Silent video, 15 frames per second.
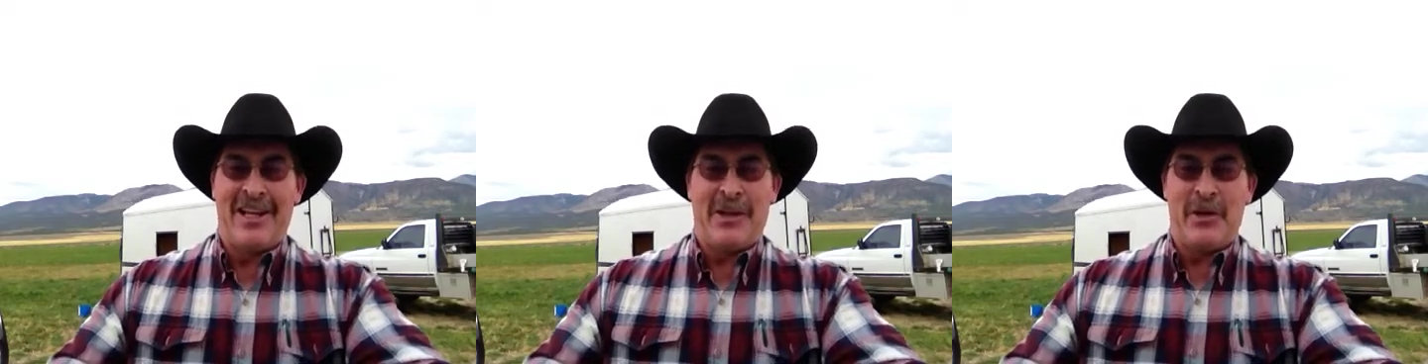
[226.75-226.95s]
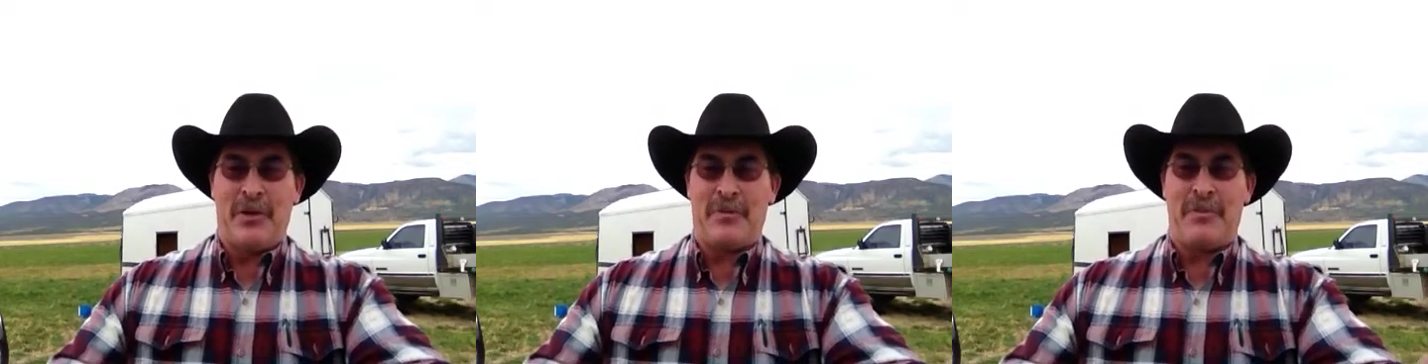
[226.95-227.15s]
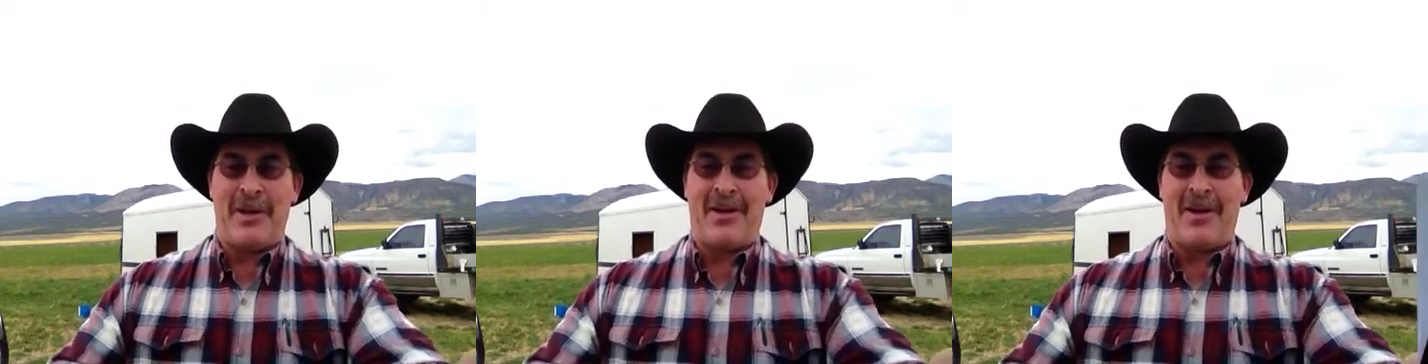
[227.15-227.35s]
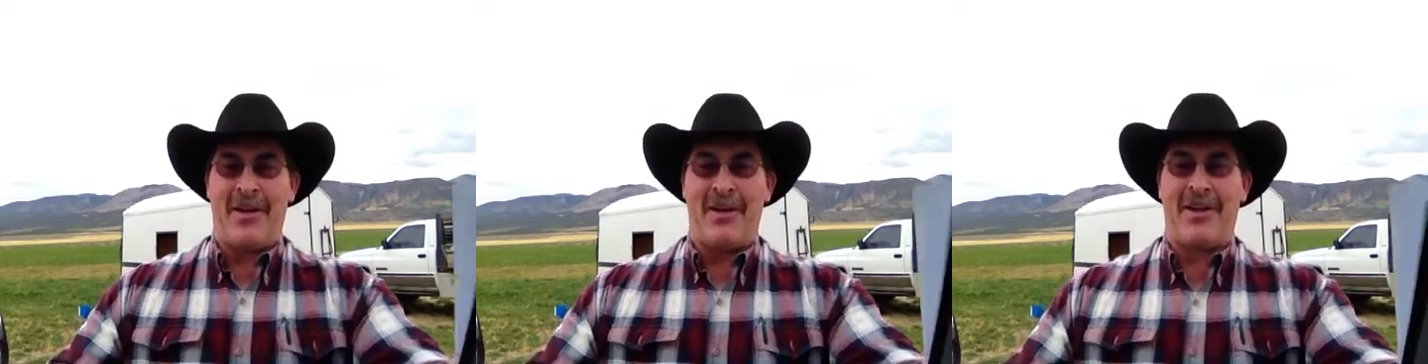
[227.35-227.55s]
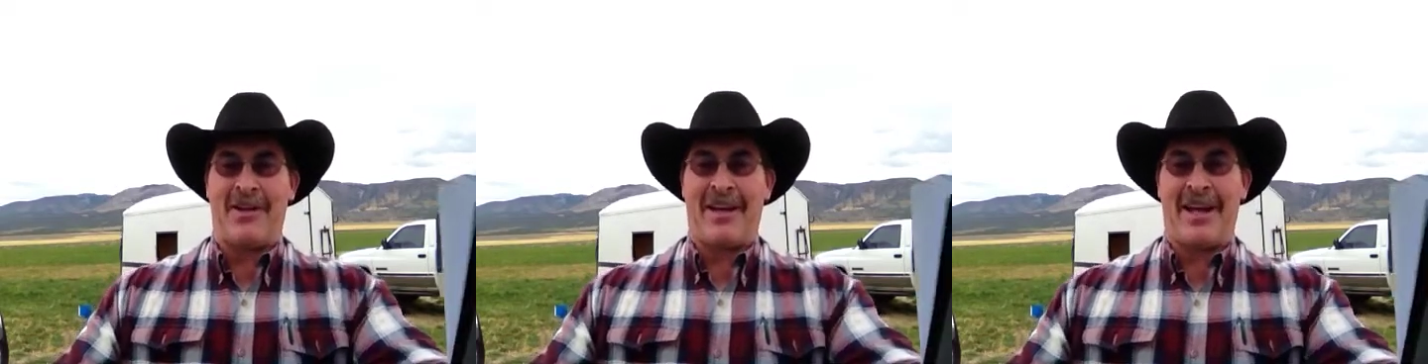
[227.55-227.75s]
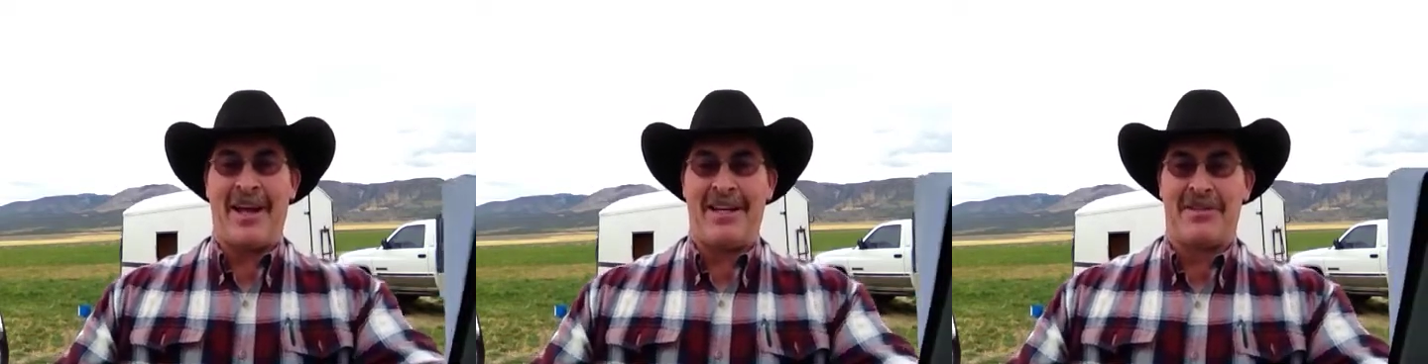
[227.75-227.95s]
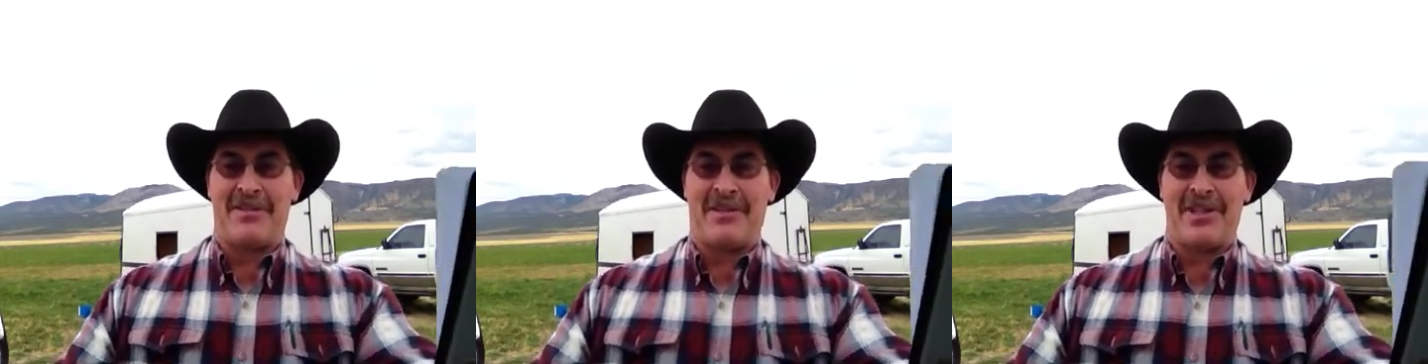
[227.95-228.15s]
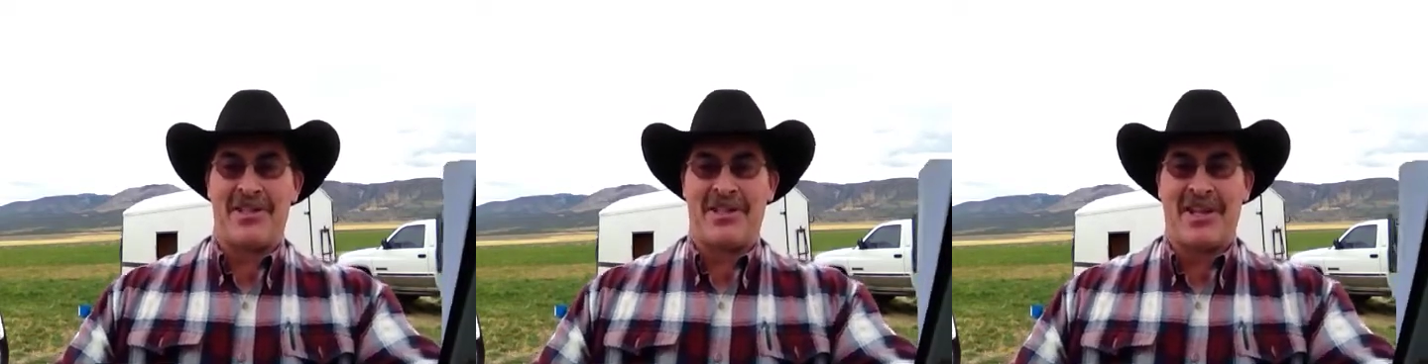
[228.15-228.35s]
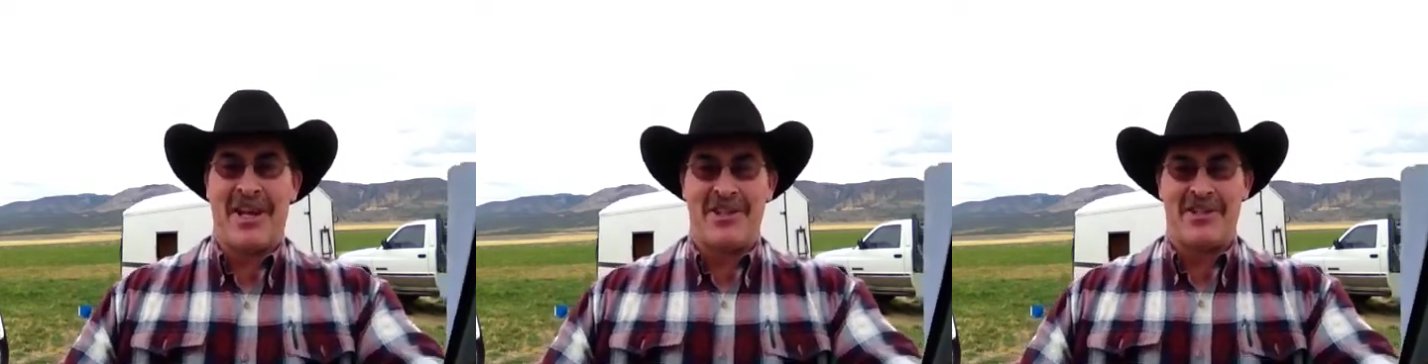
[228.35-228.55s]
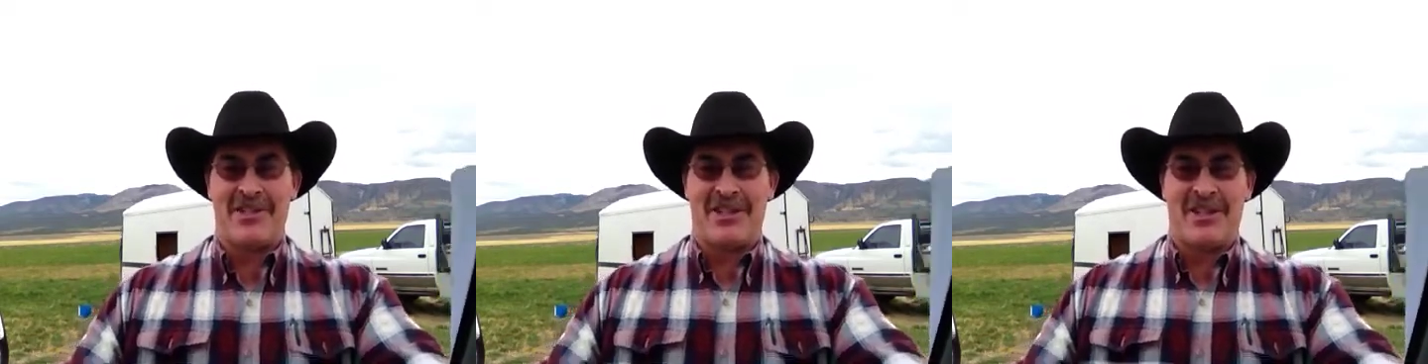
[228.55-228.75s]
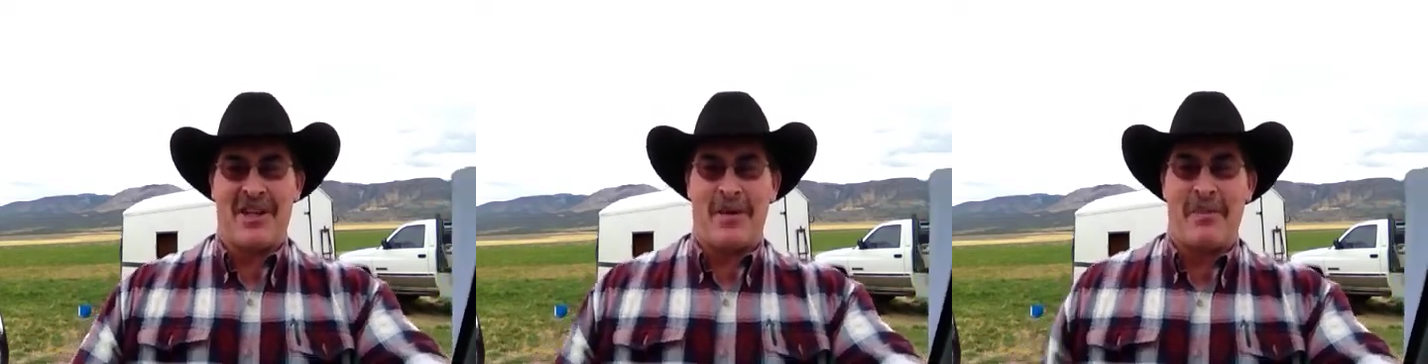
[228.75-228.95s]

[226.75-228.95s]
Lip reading: There have been all kinds of discussion